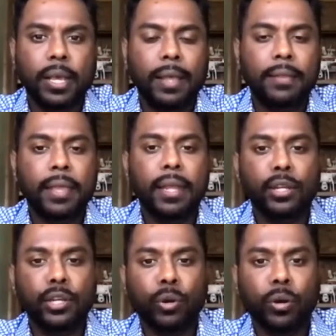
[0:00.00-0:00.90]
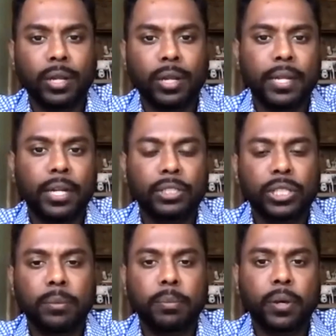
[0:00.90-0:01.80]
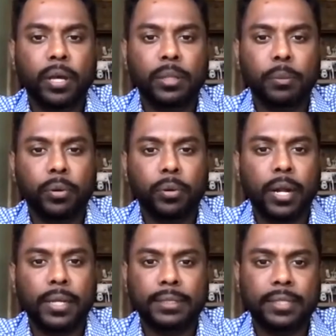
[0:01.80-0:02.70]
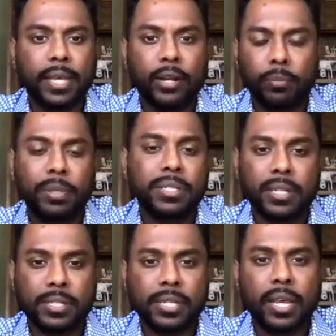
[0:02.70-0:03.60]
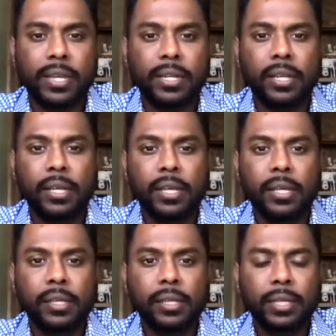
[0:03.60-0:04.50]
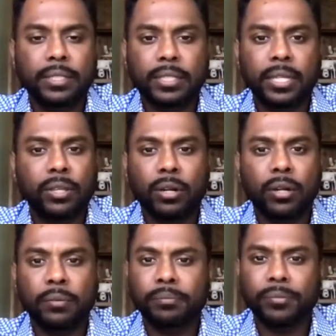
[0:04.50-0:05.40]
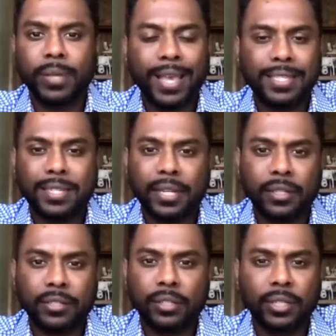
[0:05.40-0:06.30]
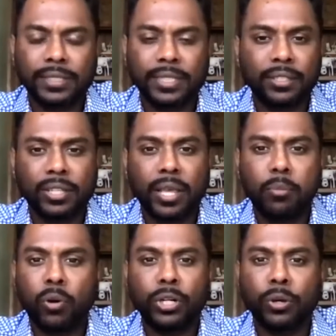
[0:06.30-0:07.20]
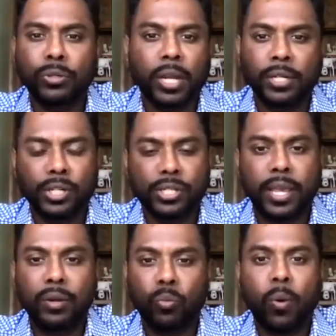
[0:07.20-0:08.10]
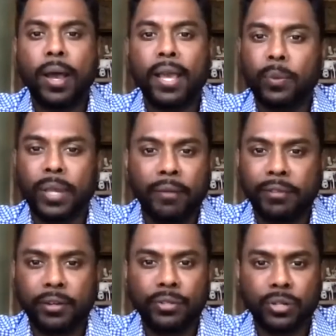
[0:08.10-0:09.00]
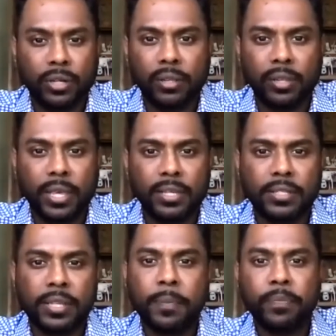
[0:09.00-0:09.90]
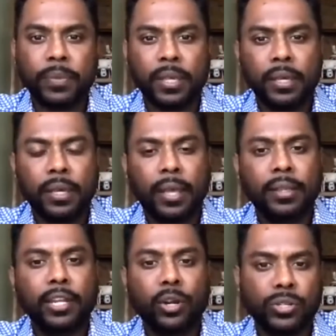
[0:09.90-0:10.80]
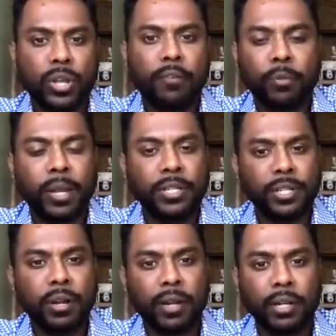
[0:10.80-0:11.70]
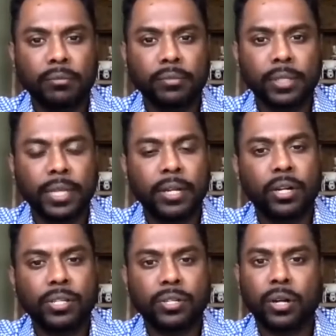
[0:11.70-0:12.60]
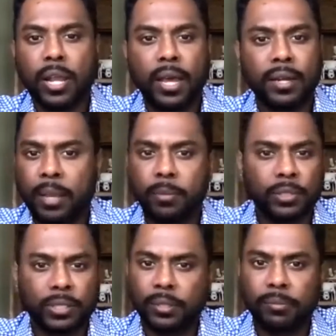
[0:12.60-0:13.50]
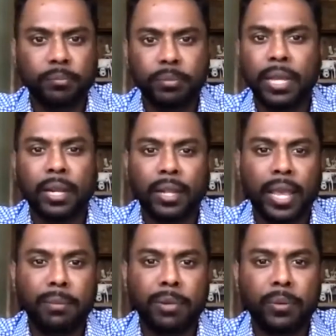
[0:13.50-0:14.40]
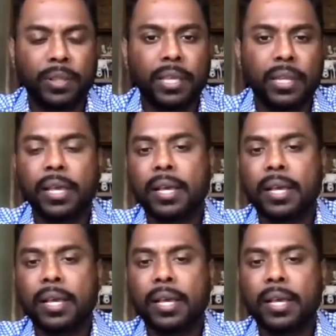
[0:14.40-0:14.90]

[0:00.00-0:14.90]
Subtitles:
and then your leadership on the product side or business side is either hesitant to listen to them or don't understand why we have to do certain things. And then your software engineering leaders are not able to be in alignment with it.